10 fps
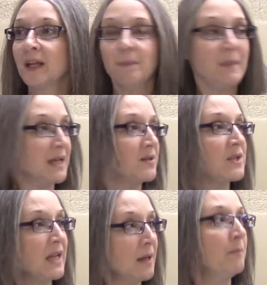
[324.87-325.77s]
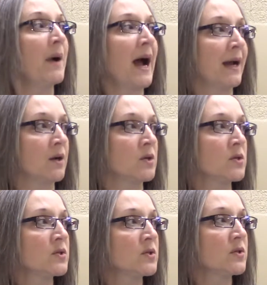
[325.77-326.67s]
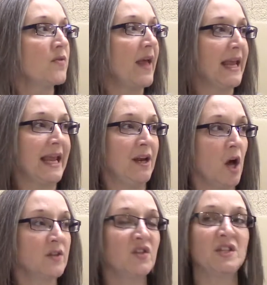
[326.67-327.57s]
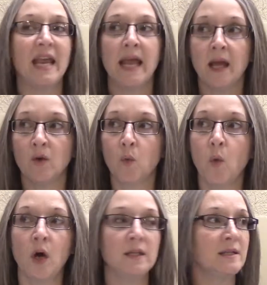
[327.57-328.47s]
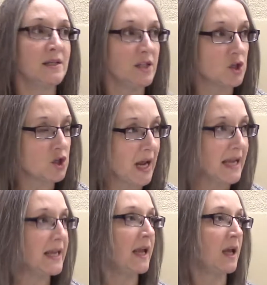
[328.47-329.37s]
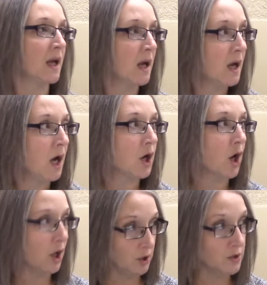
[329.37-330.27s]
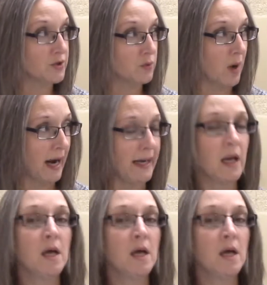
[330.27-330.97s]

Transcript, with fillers: Men's empires that cannot stand once the shaking occurs, right?